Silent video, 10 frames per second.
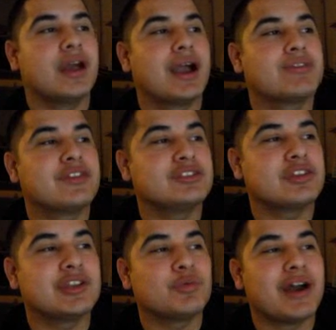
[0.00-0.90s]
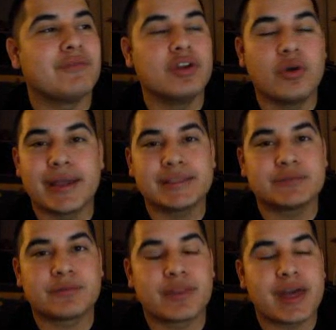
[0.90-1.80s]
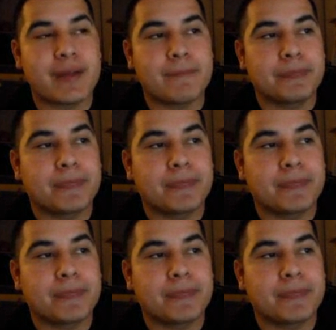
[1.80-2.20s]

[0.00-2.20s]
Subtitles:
I think Jardine will have no answer for that,